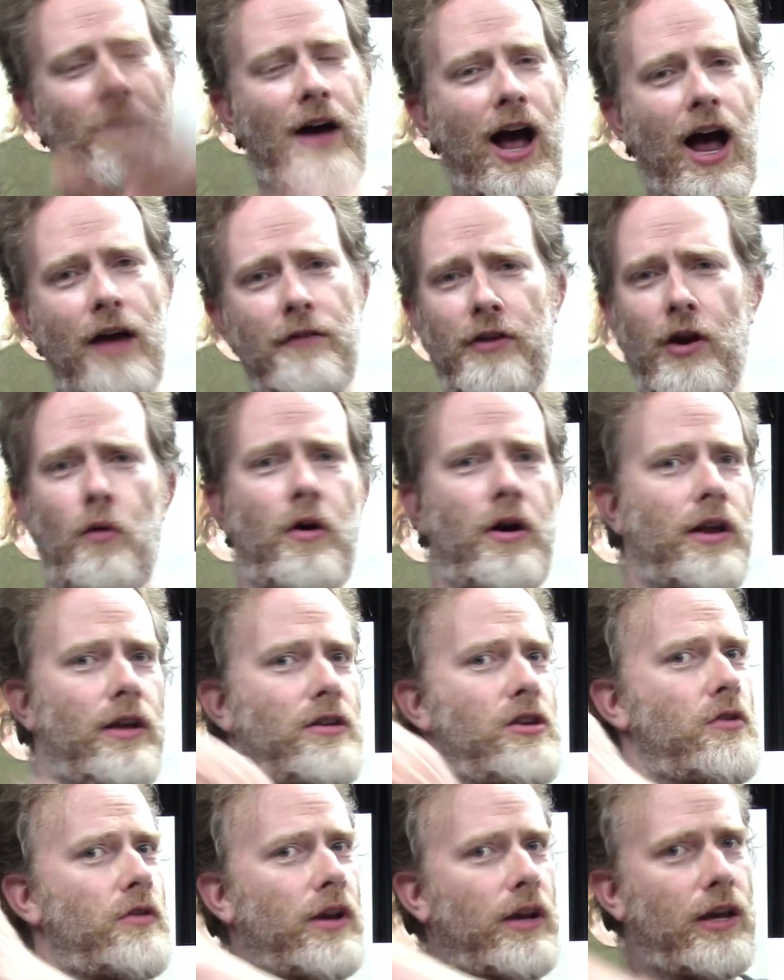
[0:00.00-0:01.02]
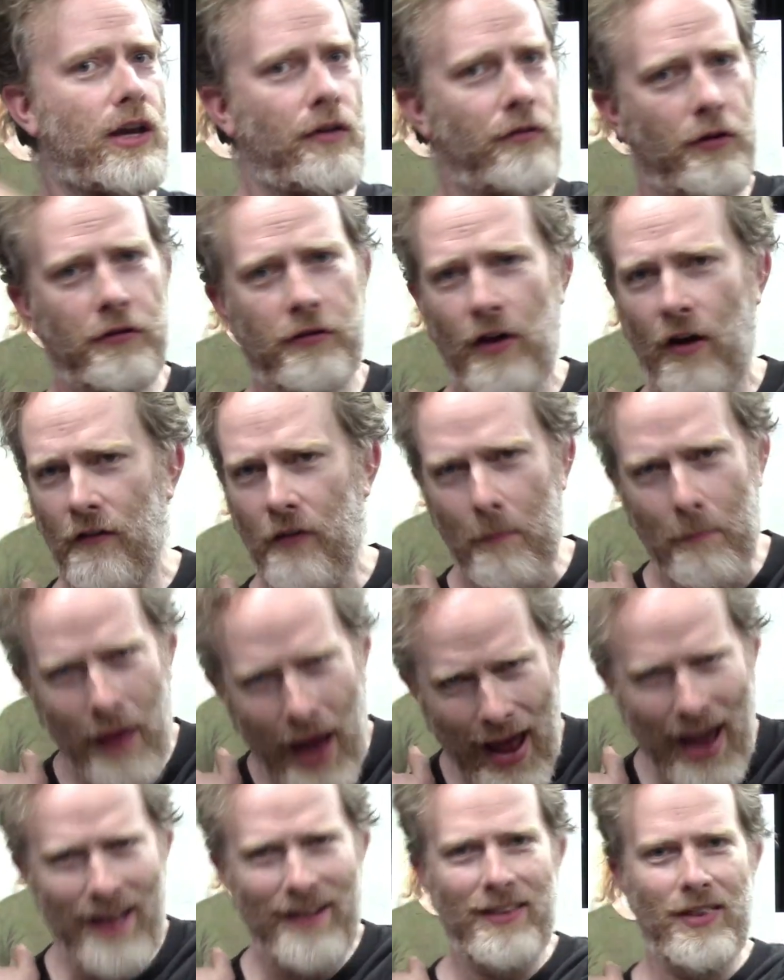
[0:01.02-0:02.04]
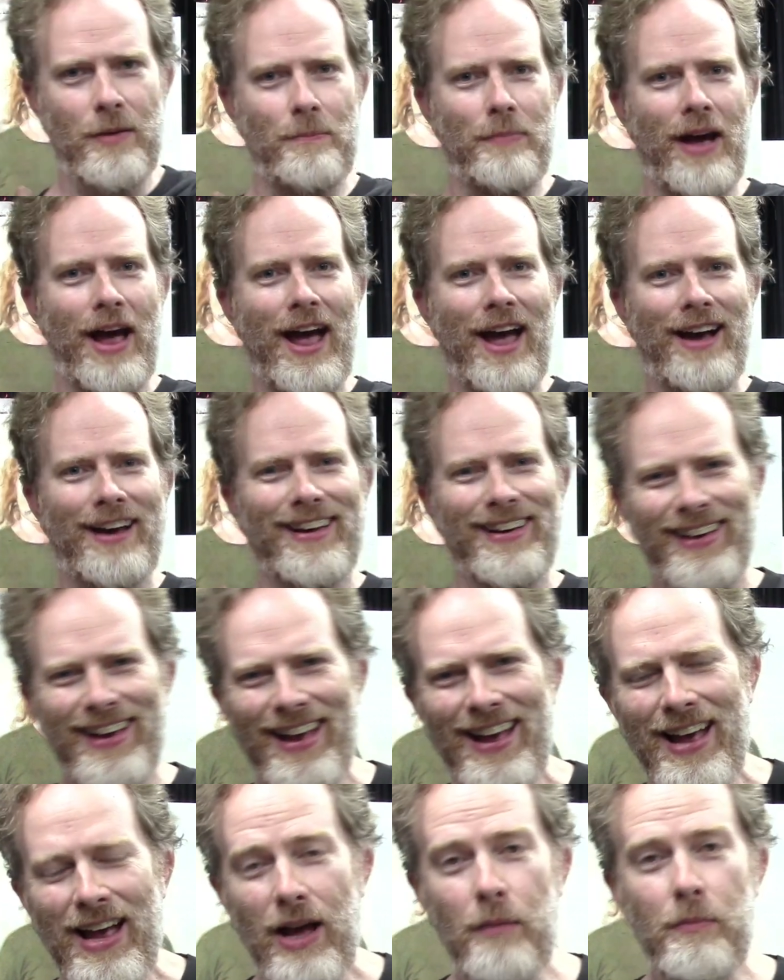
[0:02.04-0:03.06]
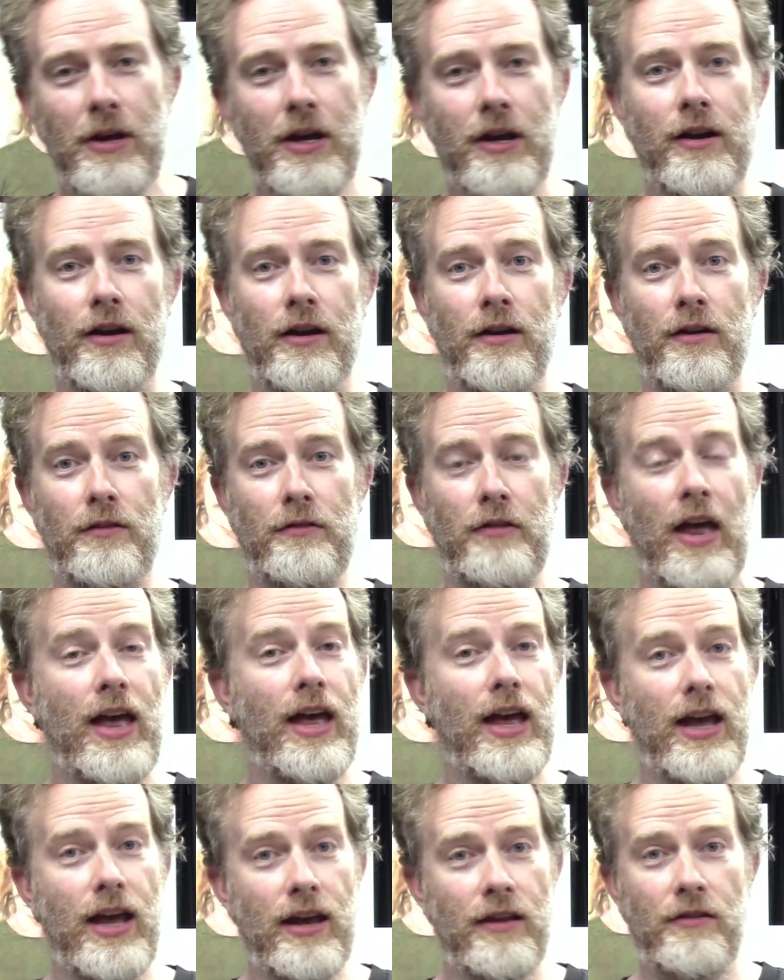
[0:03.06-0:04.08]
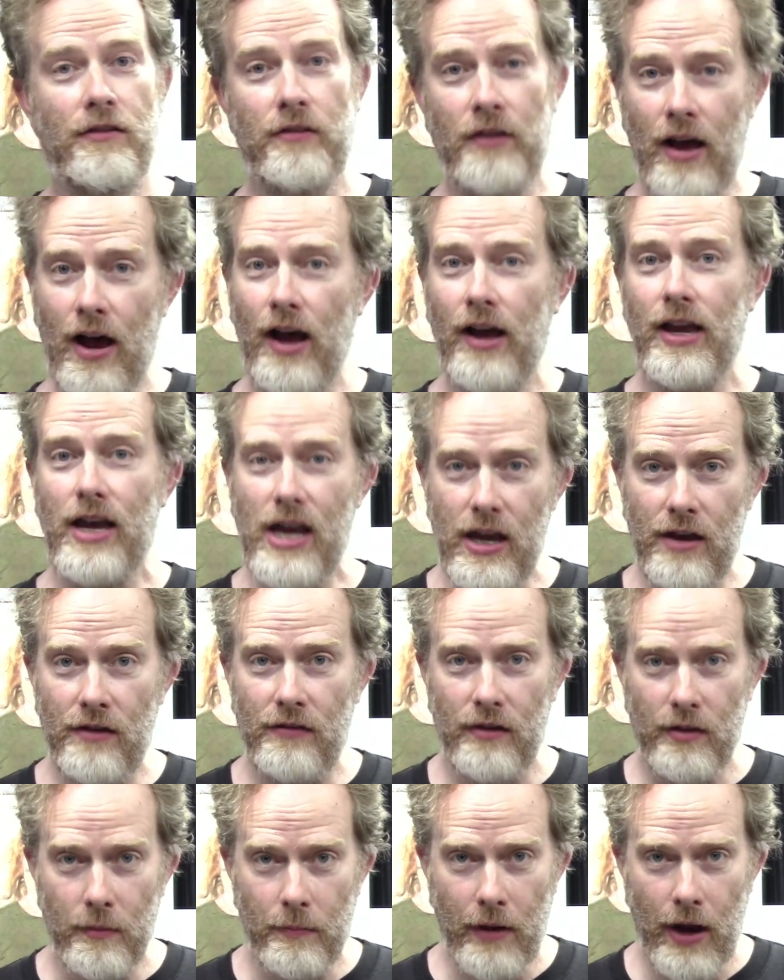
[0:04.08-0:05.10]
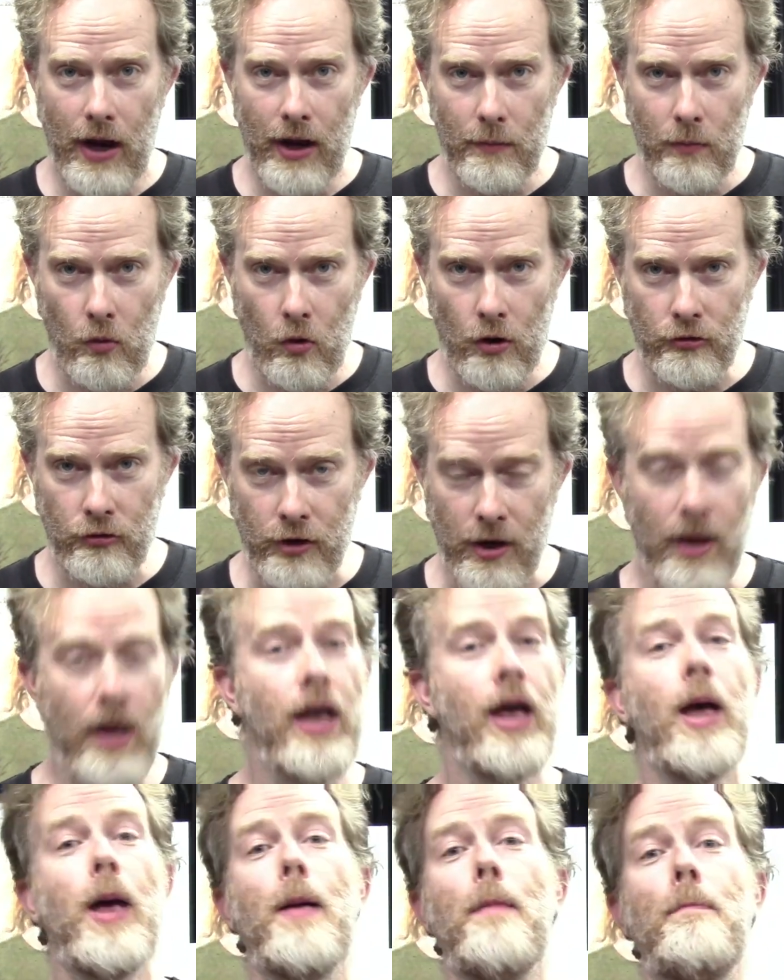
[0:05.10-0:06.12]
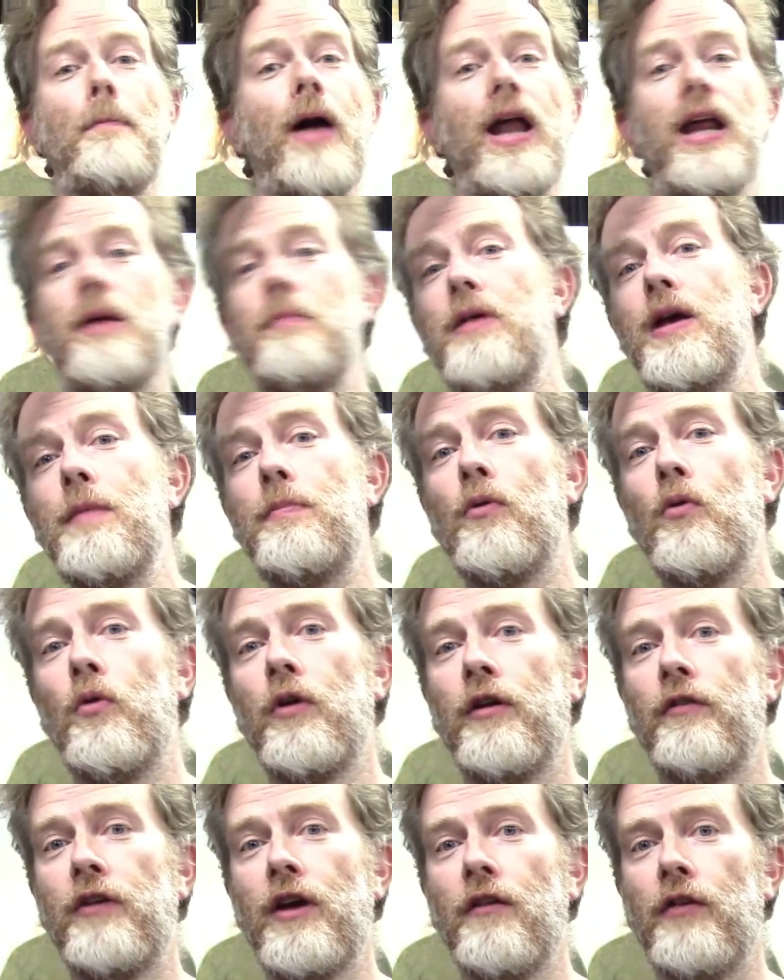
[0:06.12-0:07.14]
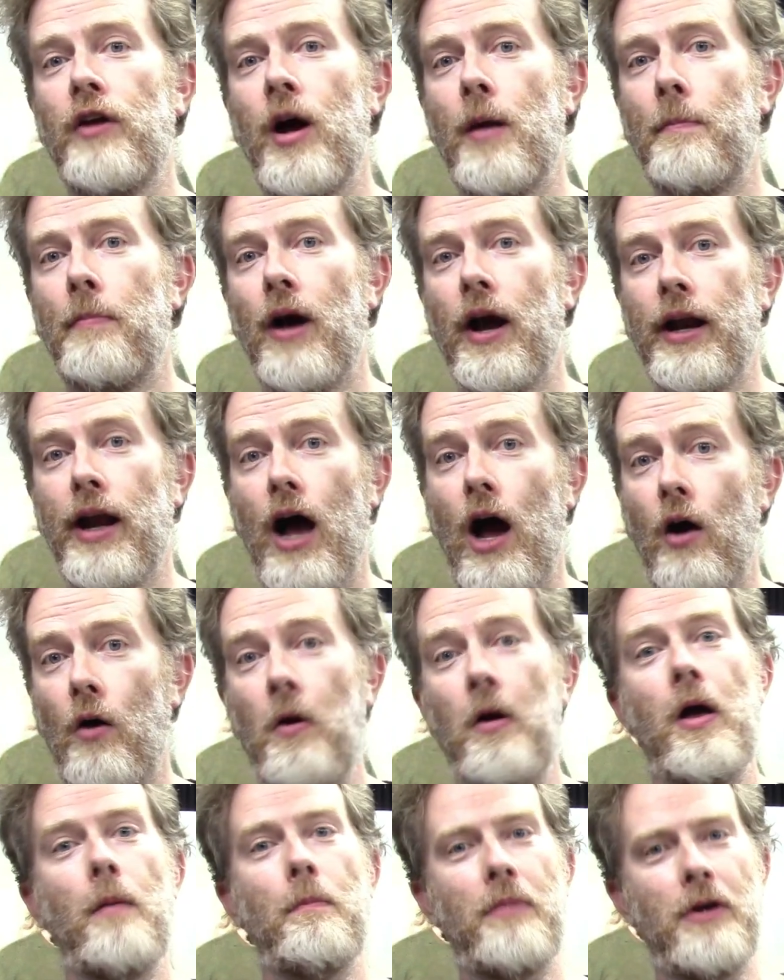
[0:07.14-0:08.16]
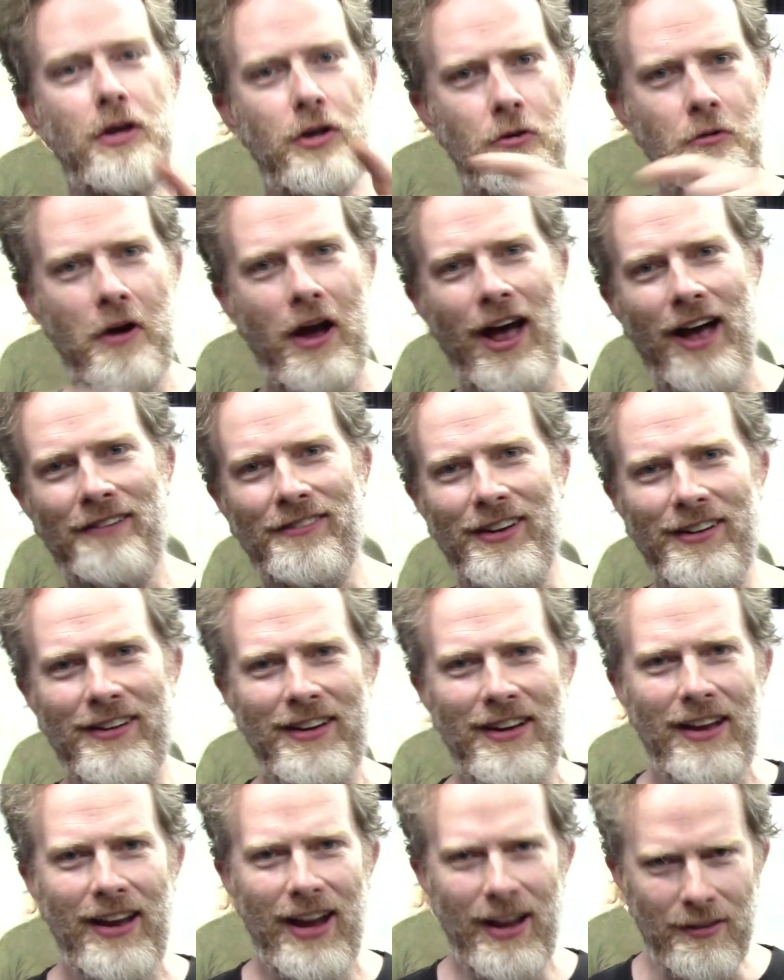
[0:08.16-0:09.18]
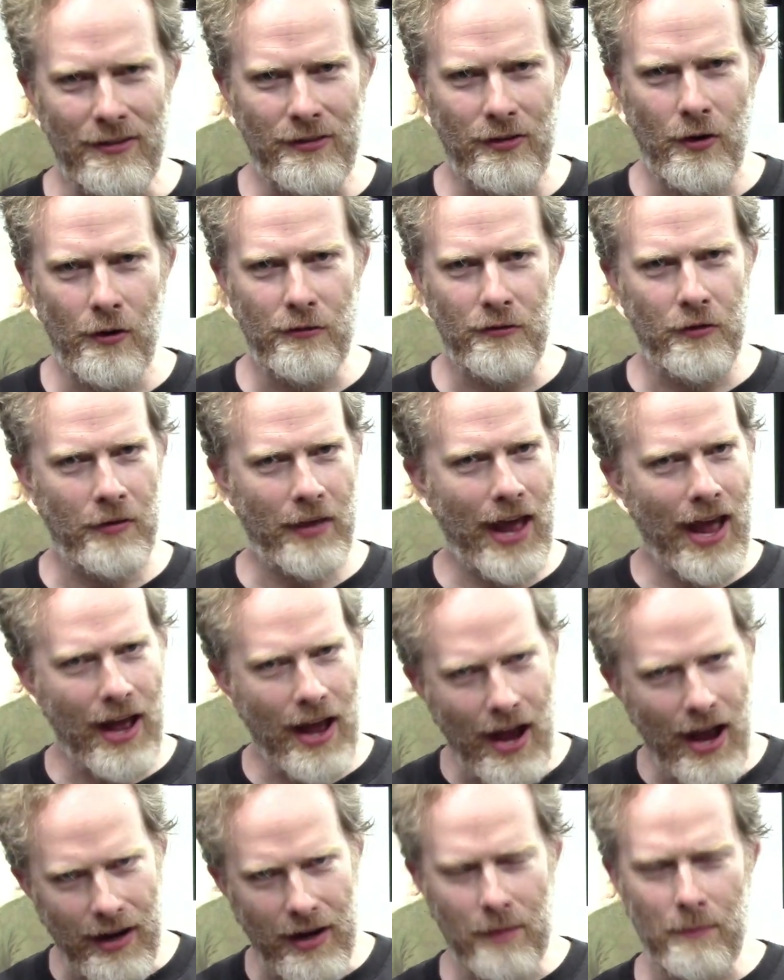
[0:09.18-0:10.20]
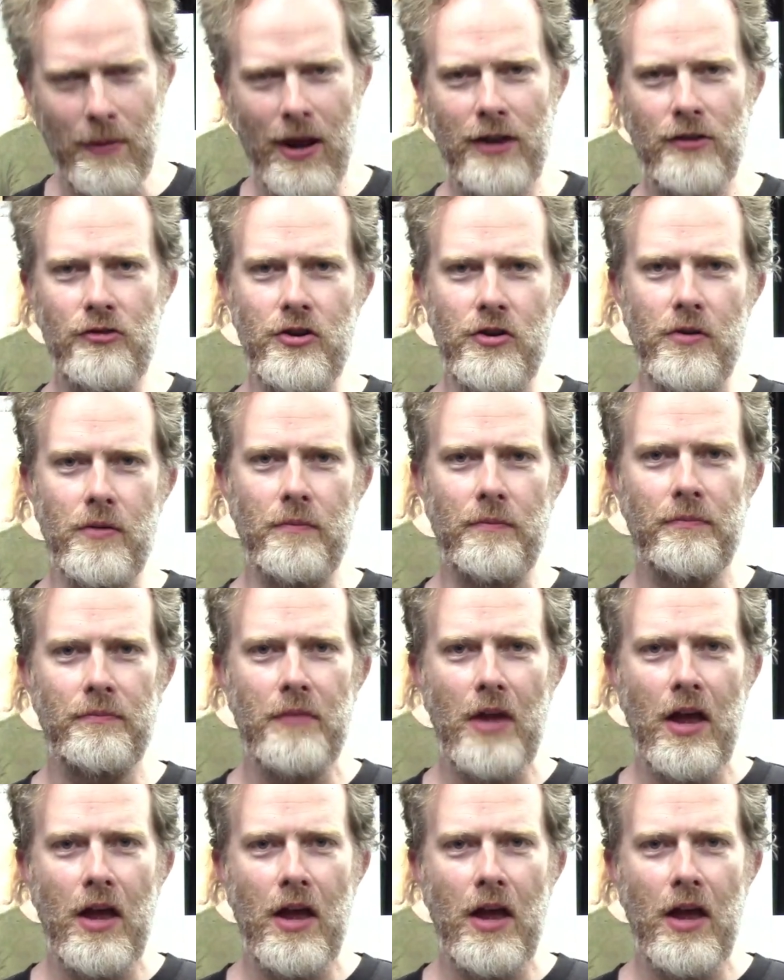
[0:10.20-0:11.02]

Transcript: fives. I want you to give yourself a pat on the back, because it's not easy to paint a portrait. Many people would have given up by now, but you haven't. And so for that, I commend you.